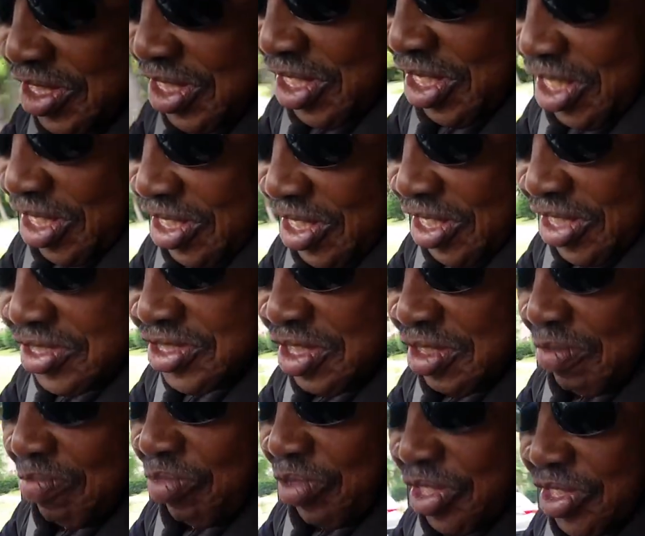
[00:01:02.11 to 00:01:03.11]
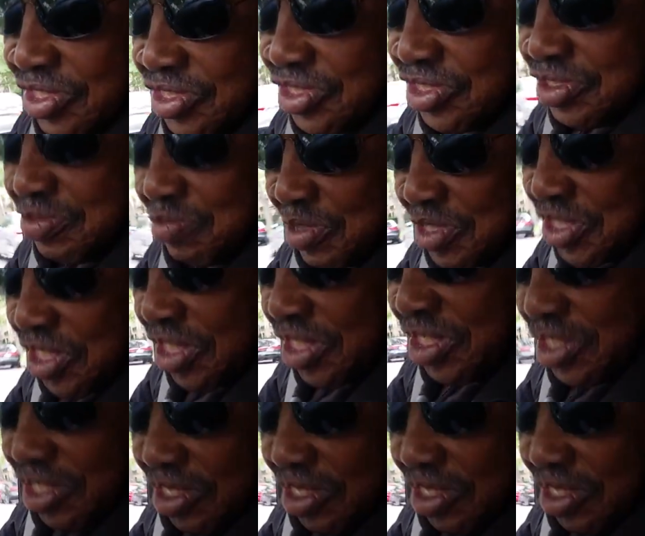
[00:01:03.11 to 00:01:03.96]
the cuts and abrasions be taken